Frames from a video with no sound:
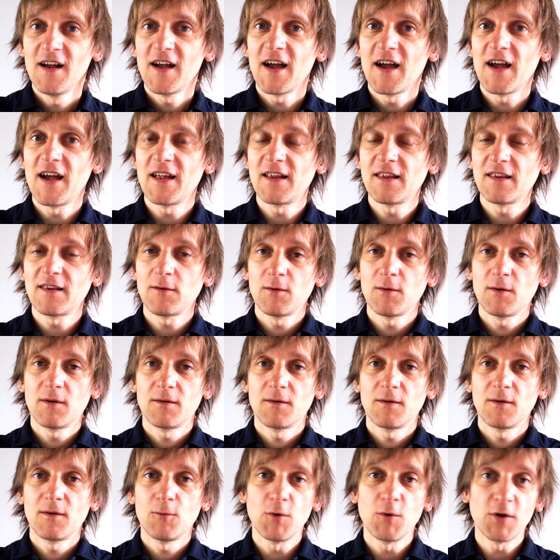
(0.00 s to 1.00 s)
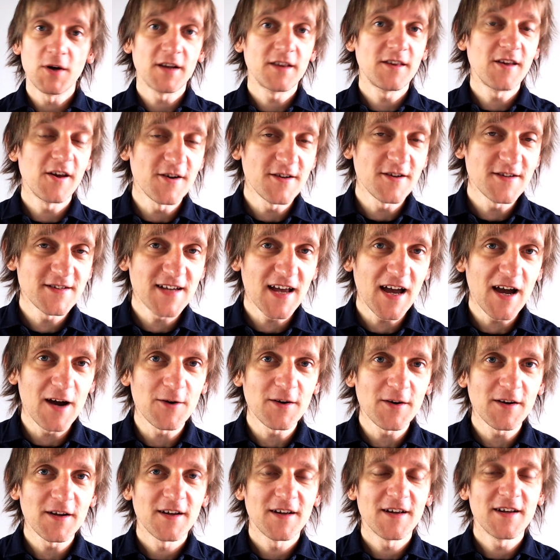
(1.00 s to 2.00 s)
And what it turns
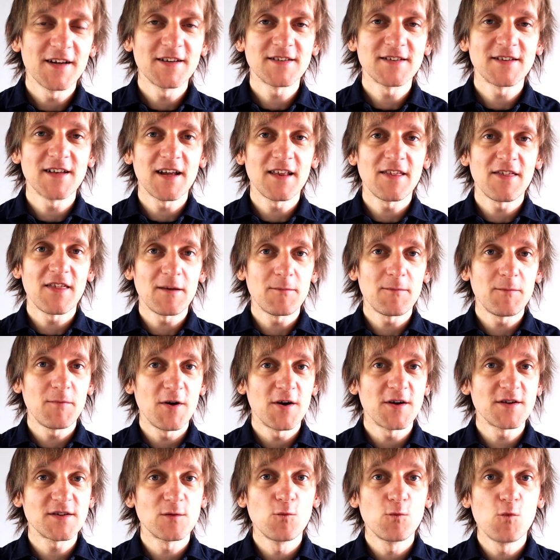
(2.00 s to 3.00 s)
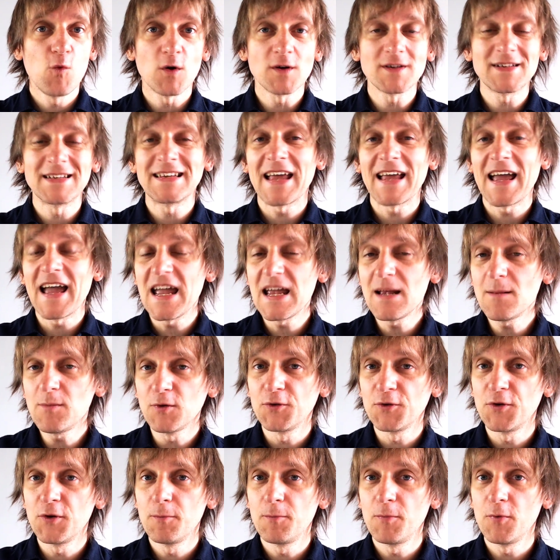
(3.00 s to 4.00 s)
out is that that person wasn't
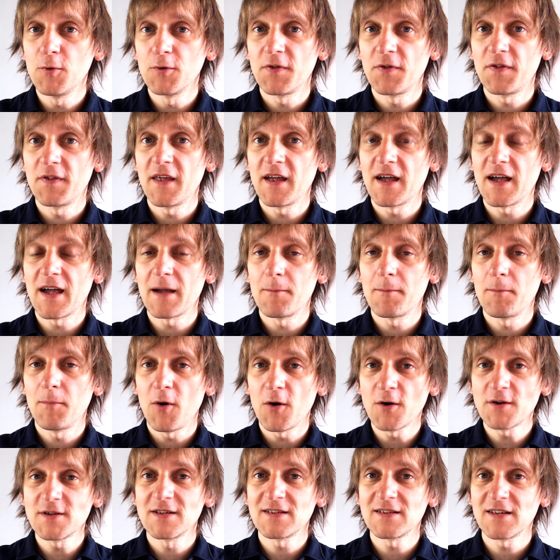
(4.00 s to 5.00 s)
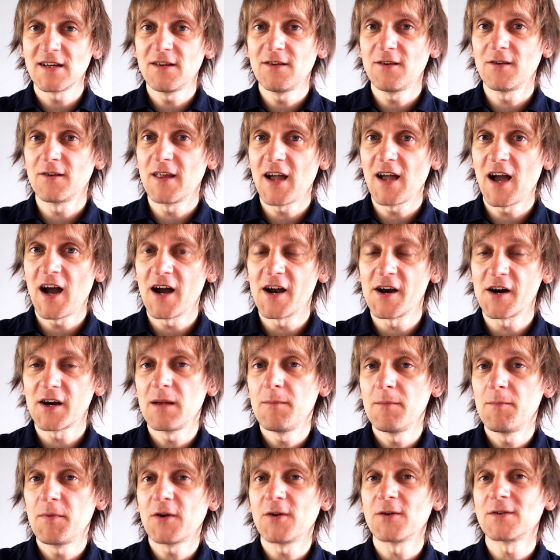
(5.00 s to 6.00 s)
able to put the boxes into the
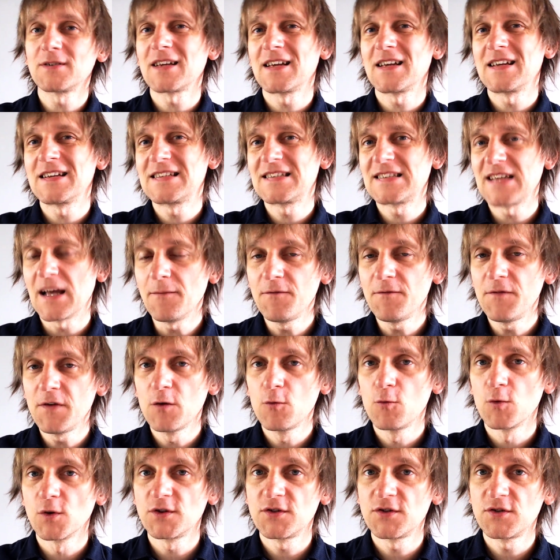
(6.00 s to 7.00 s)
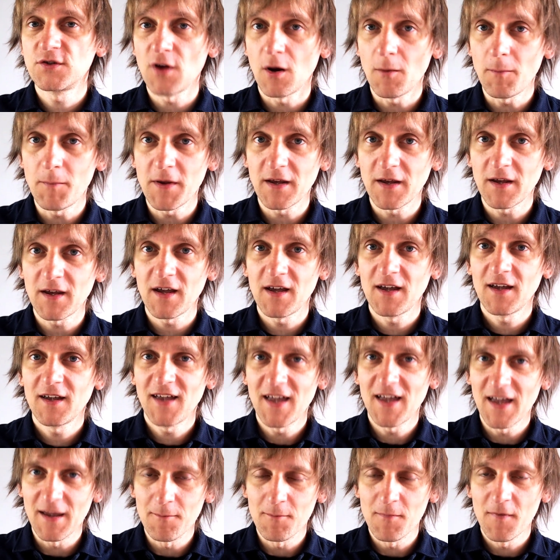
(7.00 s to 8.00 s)
hierarchy because something was stopping
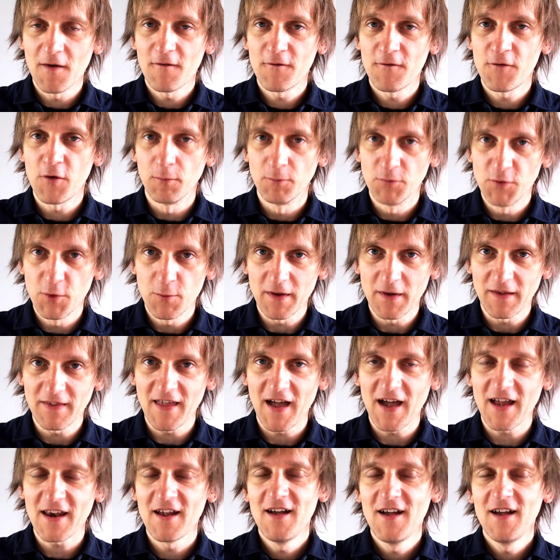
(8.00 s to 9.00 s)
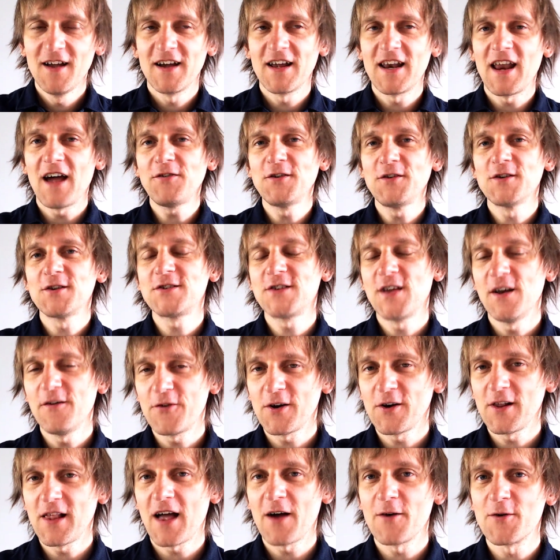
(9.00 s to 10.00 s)
him from doing that. And after
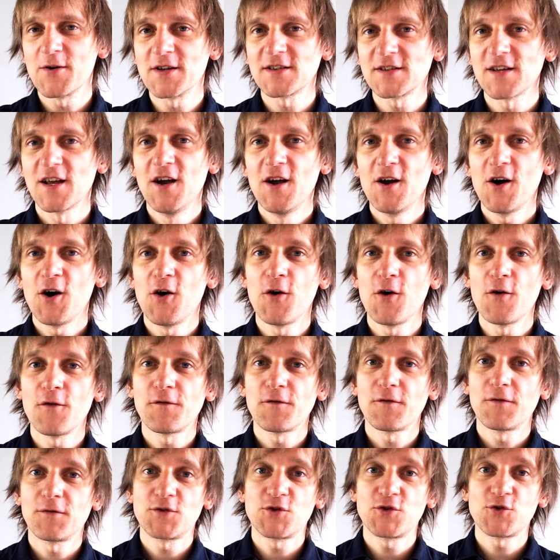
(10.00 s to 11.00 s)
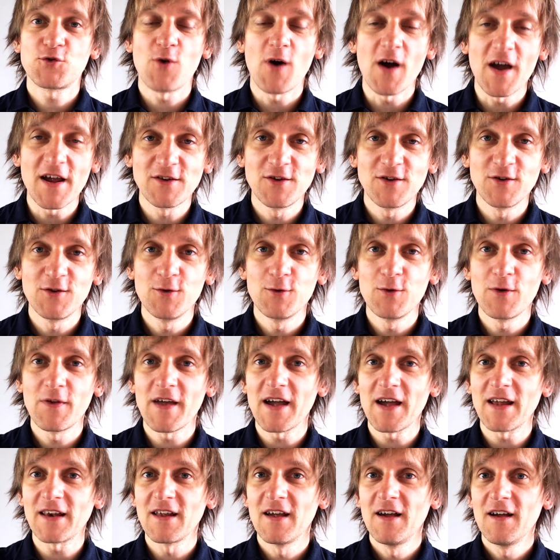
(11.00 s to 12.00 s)
several hours of trying to do
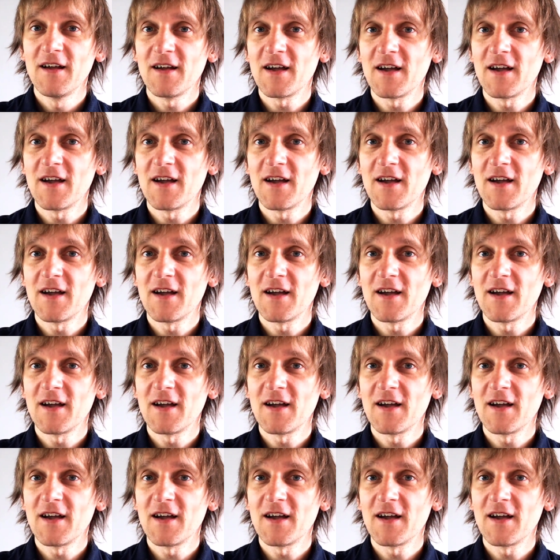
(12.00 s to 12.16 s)
that,